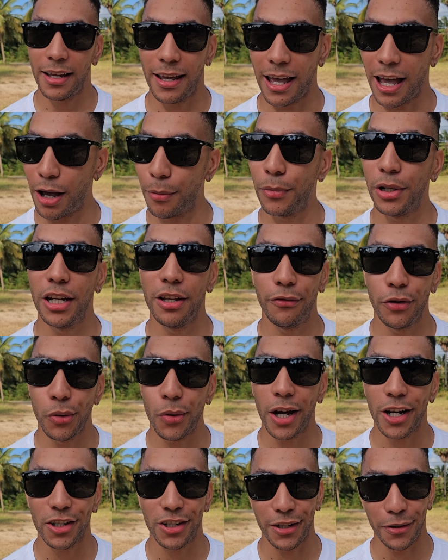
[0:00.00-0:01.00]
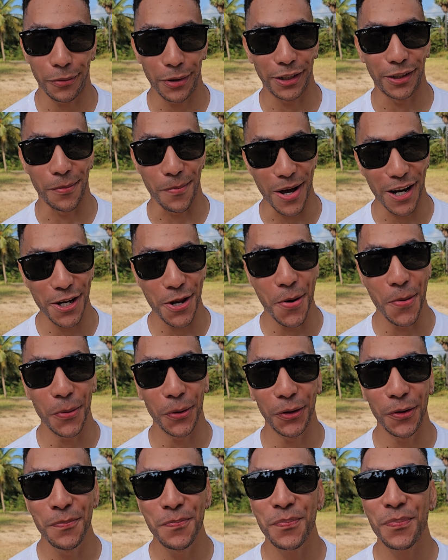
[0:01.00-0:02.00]
how many of you actually read the
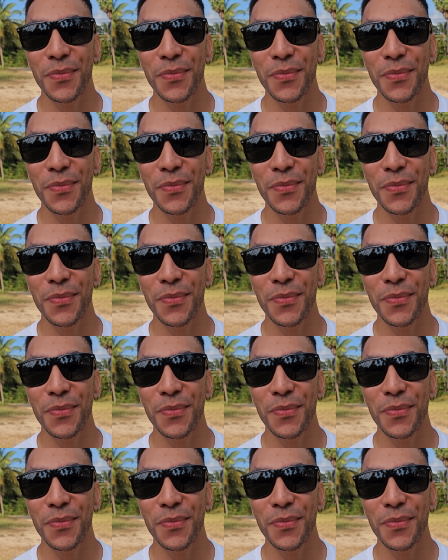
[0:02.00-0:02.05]
manual?